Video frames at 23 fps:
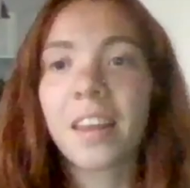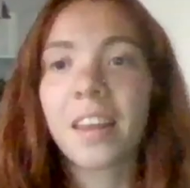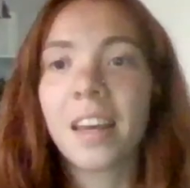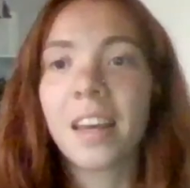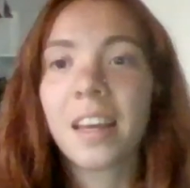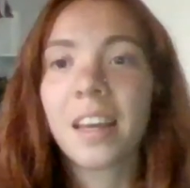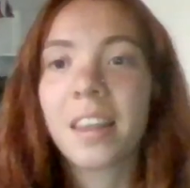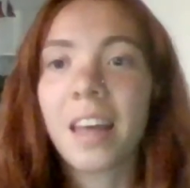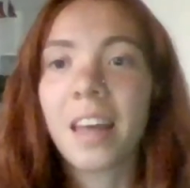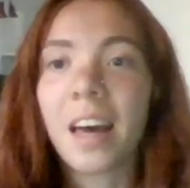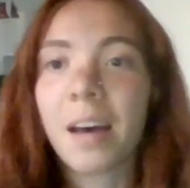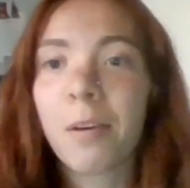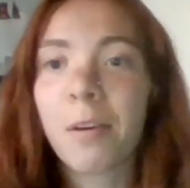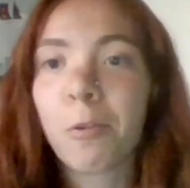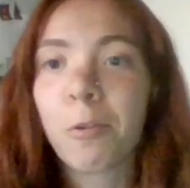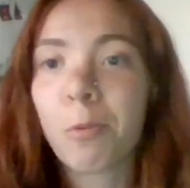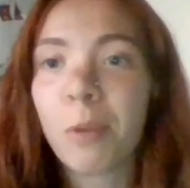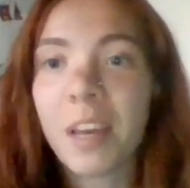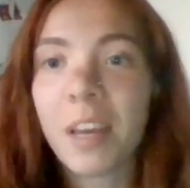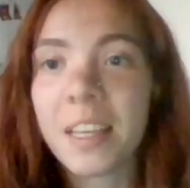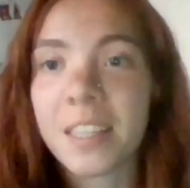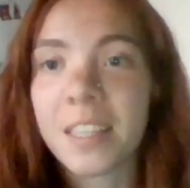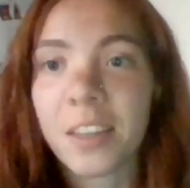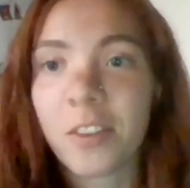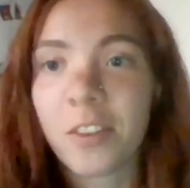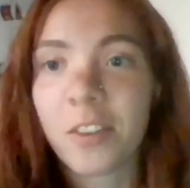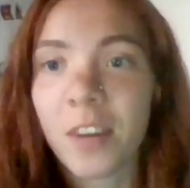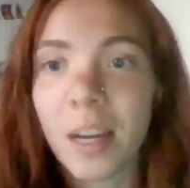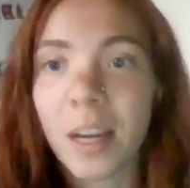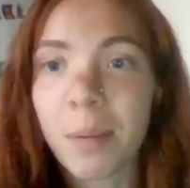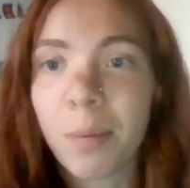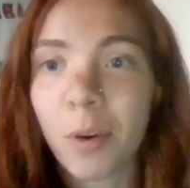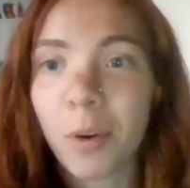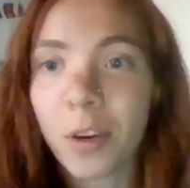think that is a
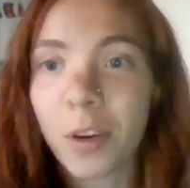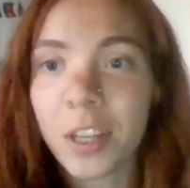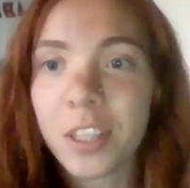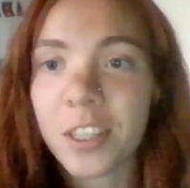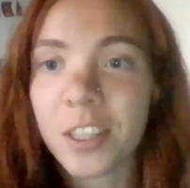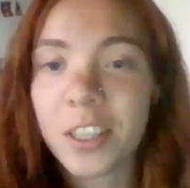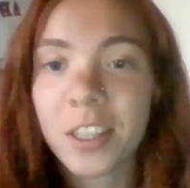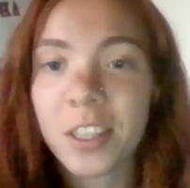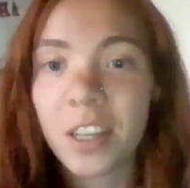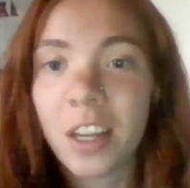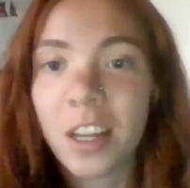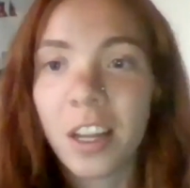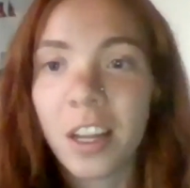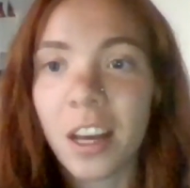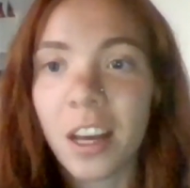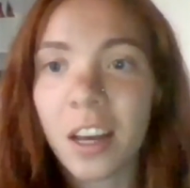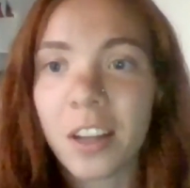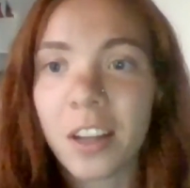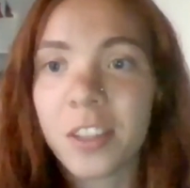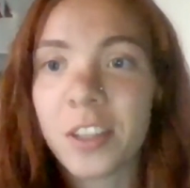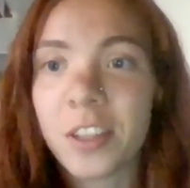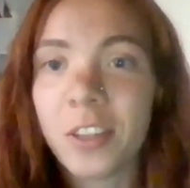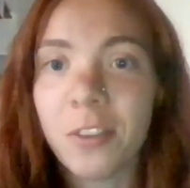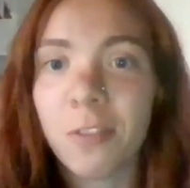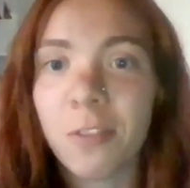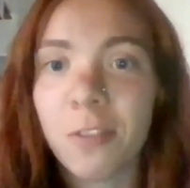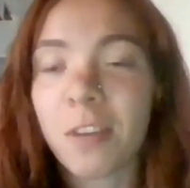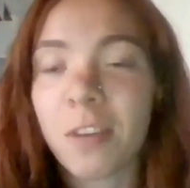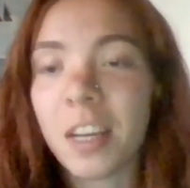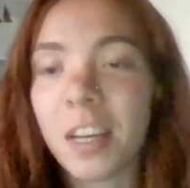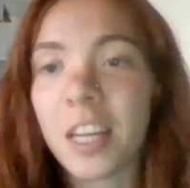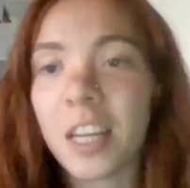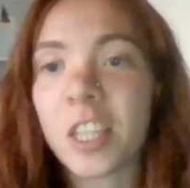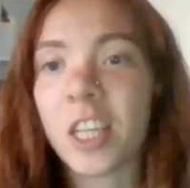great point to uh, to
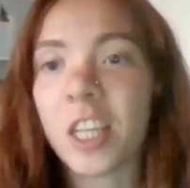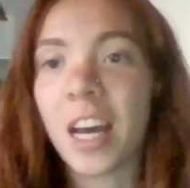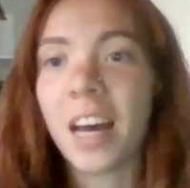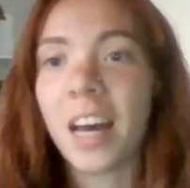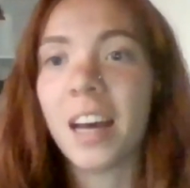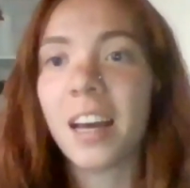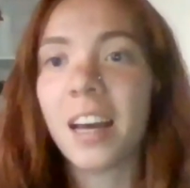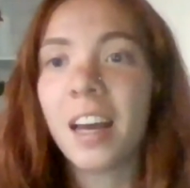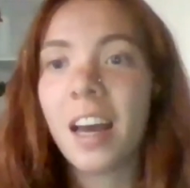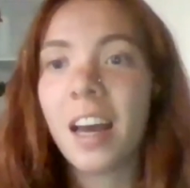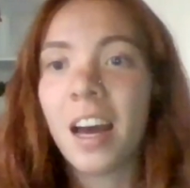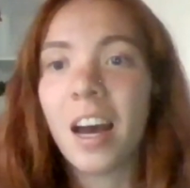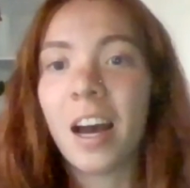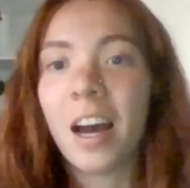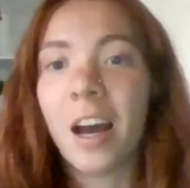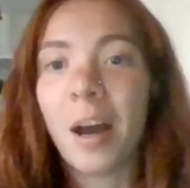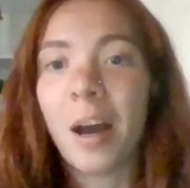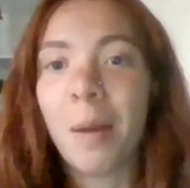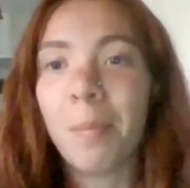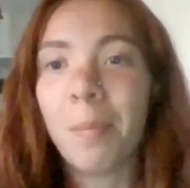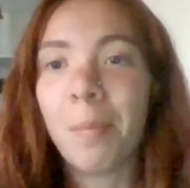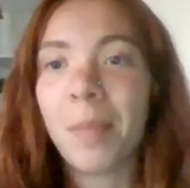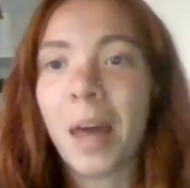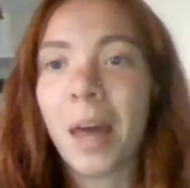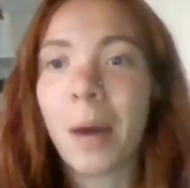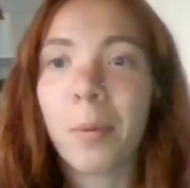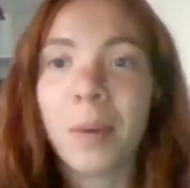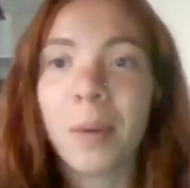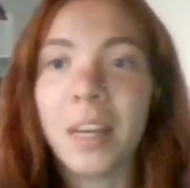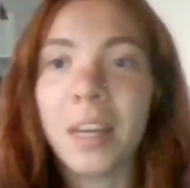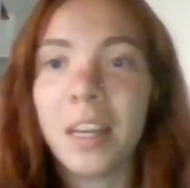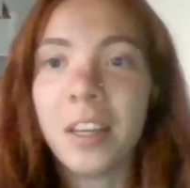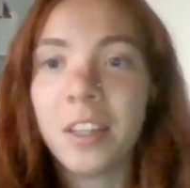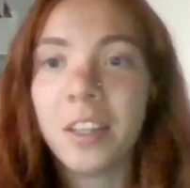finish at um, that
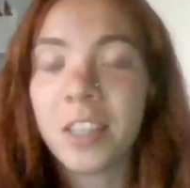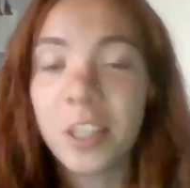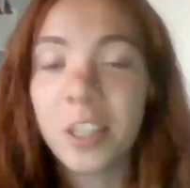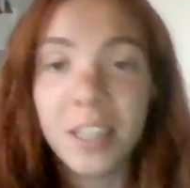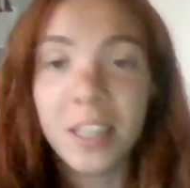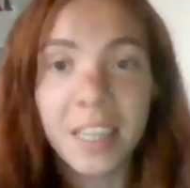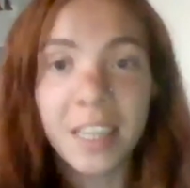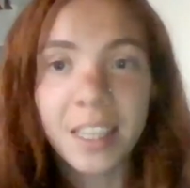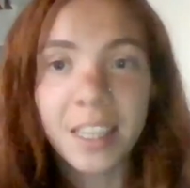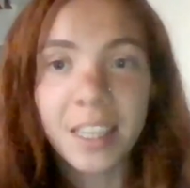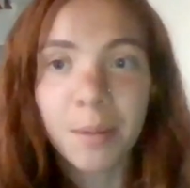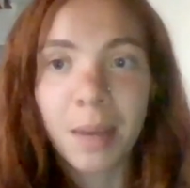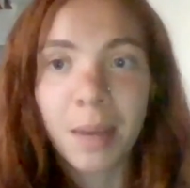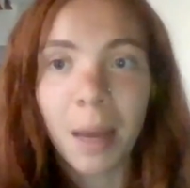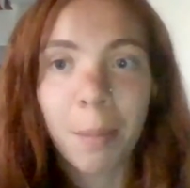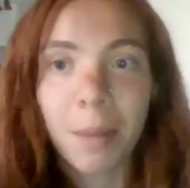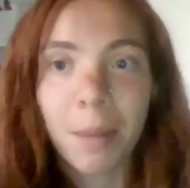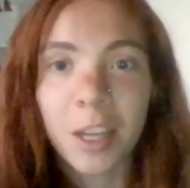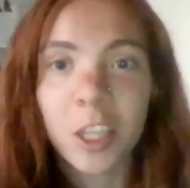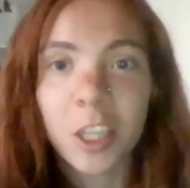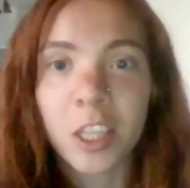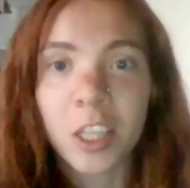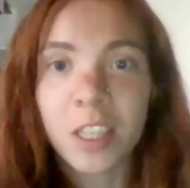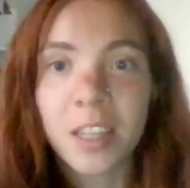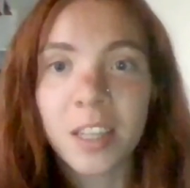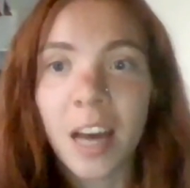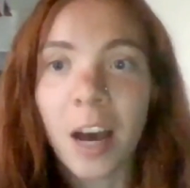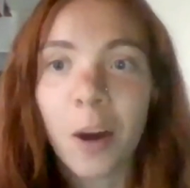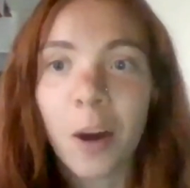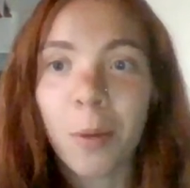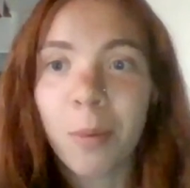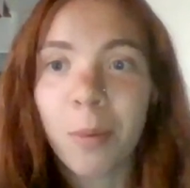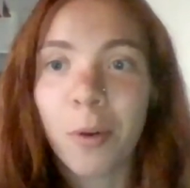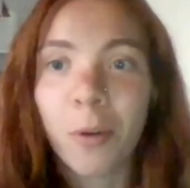we need to be ambitious
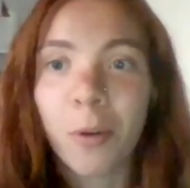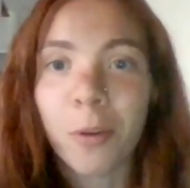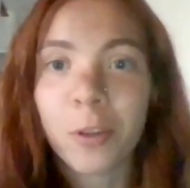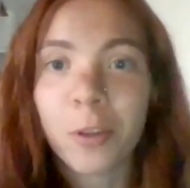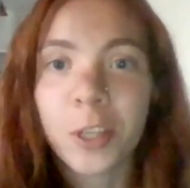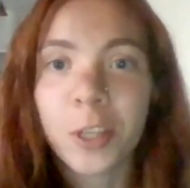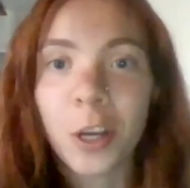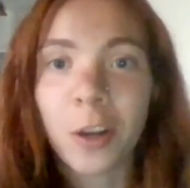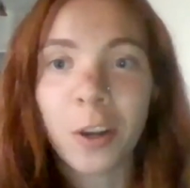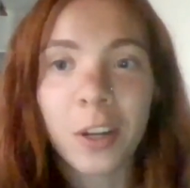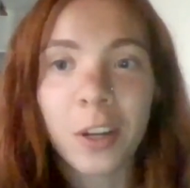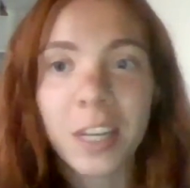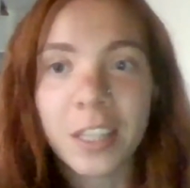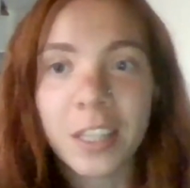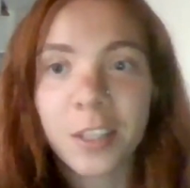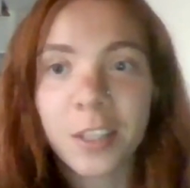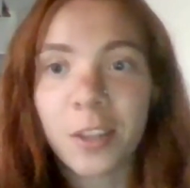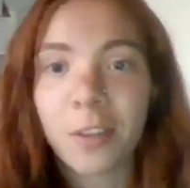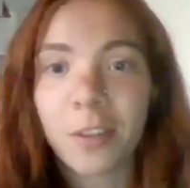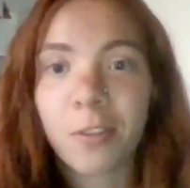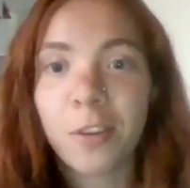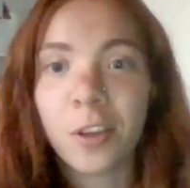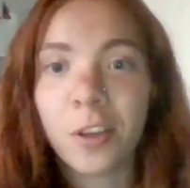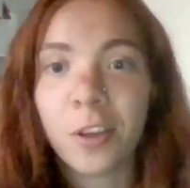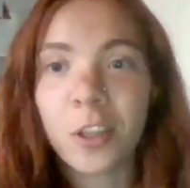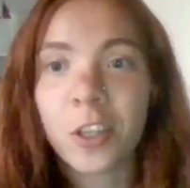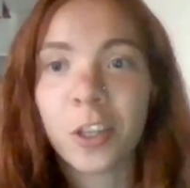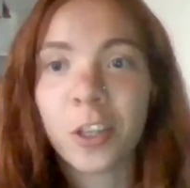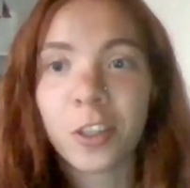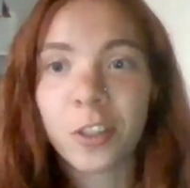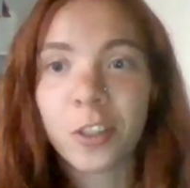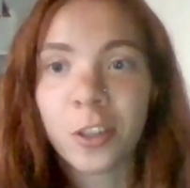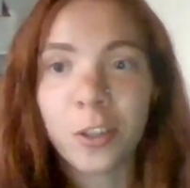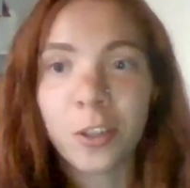now, but also look into the
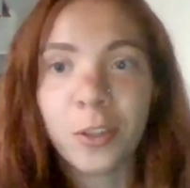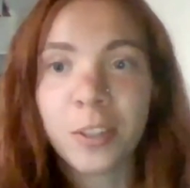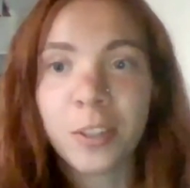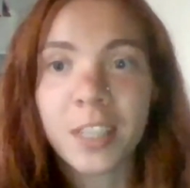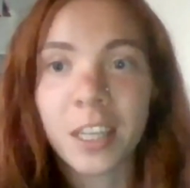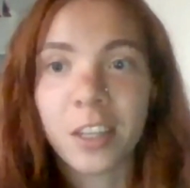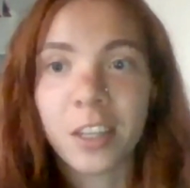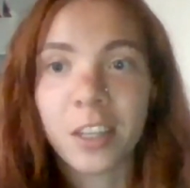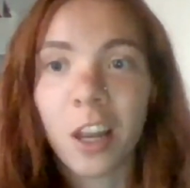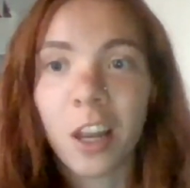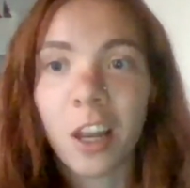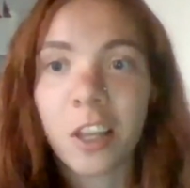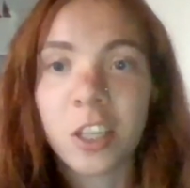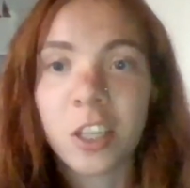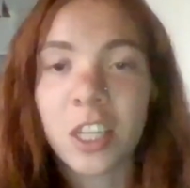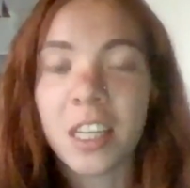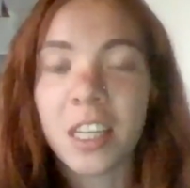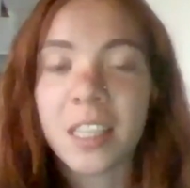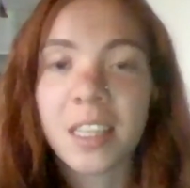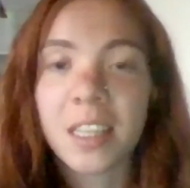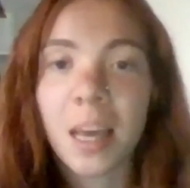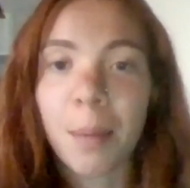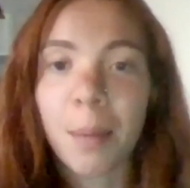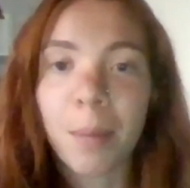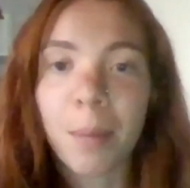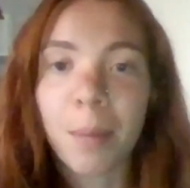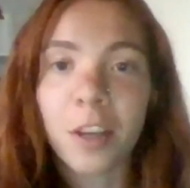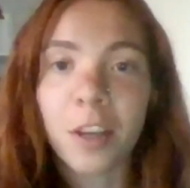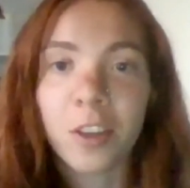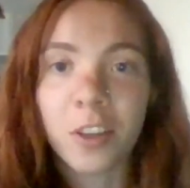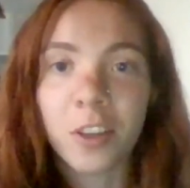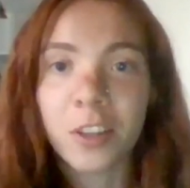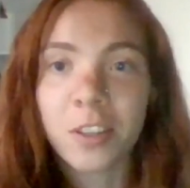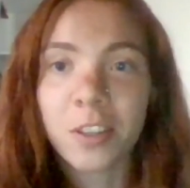future to new technologies and
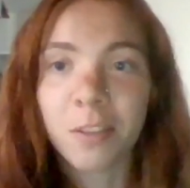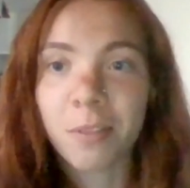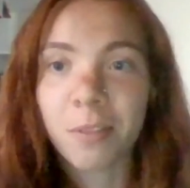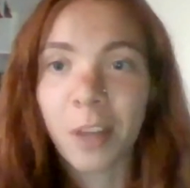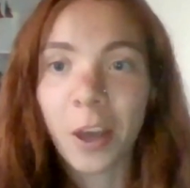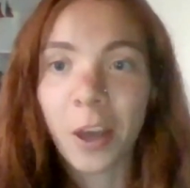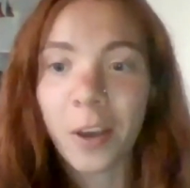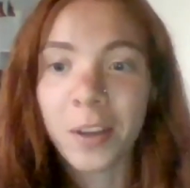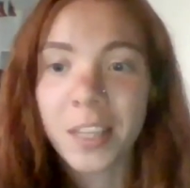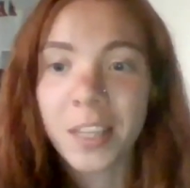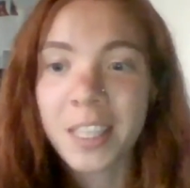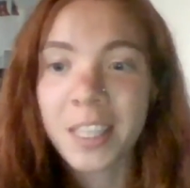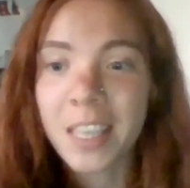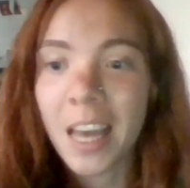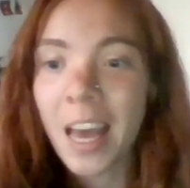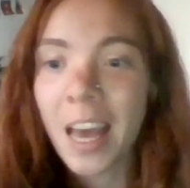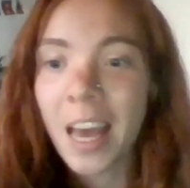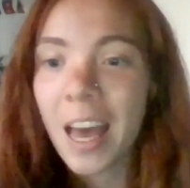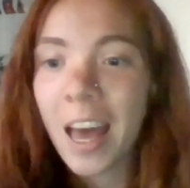make use of those.